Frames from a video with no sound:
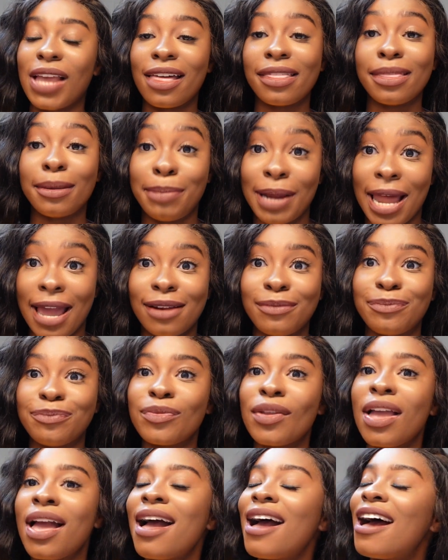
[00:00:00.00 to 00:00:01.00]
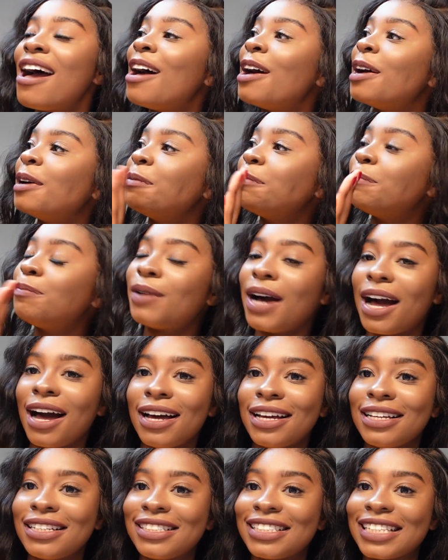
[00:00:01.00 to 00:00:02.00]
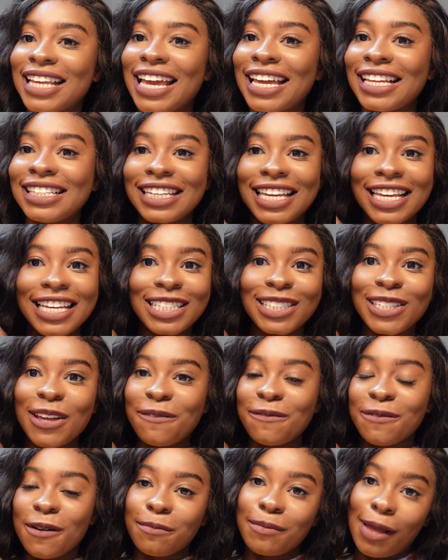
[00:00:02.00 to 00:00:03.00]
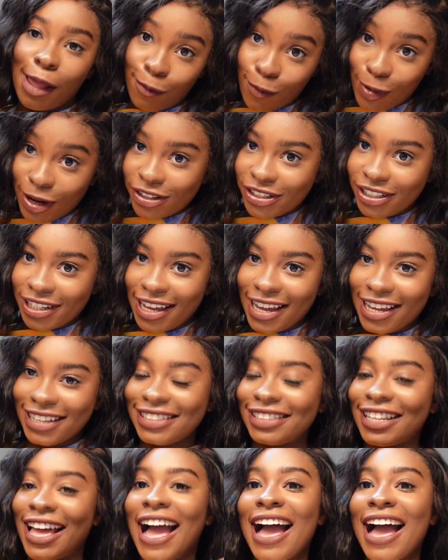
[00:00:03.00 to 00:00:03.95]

the plane, but it is from my wish list,